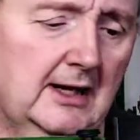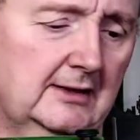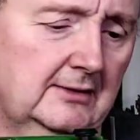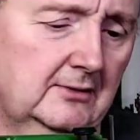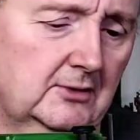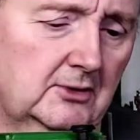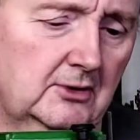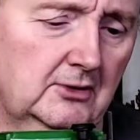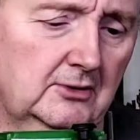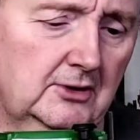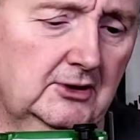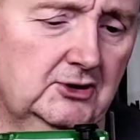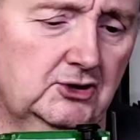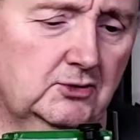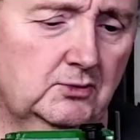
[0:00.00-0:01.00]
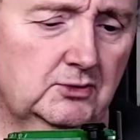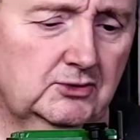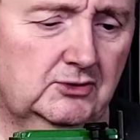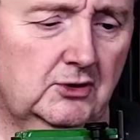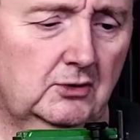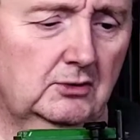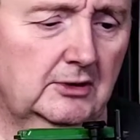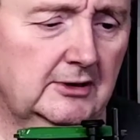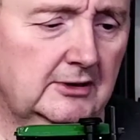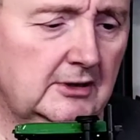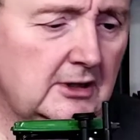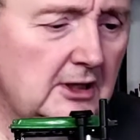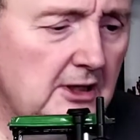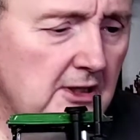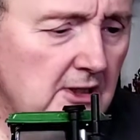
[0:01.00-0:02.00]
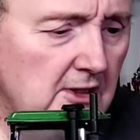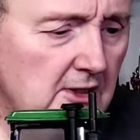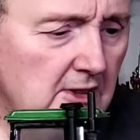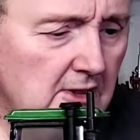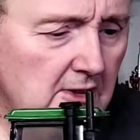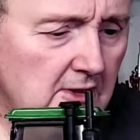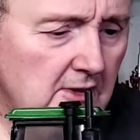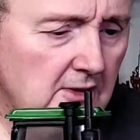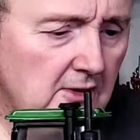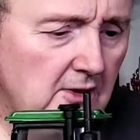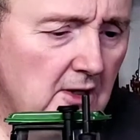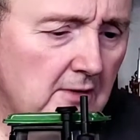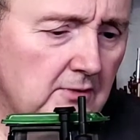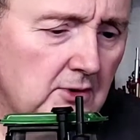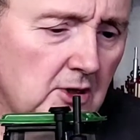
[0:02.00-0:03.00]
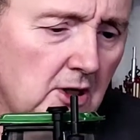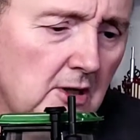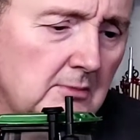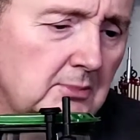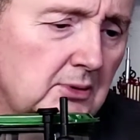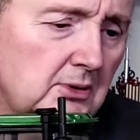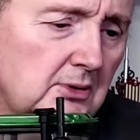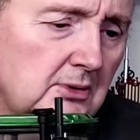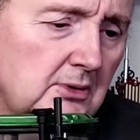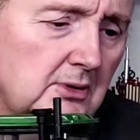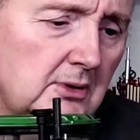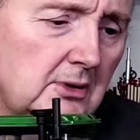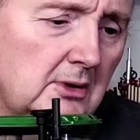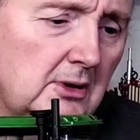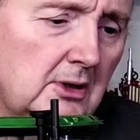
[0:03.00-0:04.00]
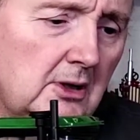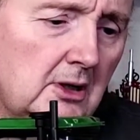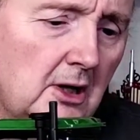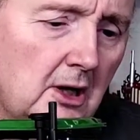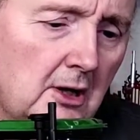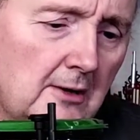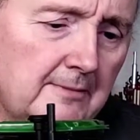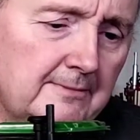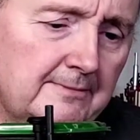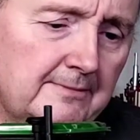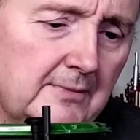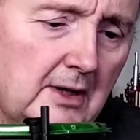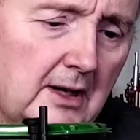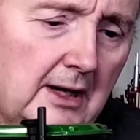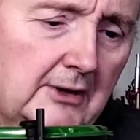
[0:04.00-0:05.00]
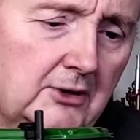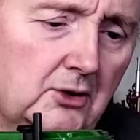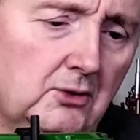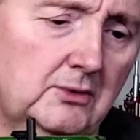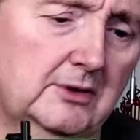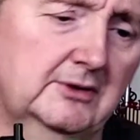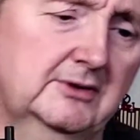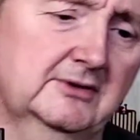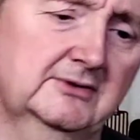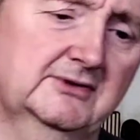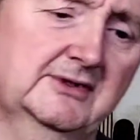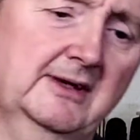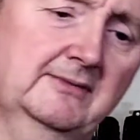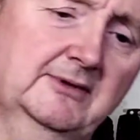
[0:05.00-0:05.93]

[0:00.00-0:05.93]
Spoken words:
had where the engine was totally covered up. I know that the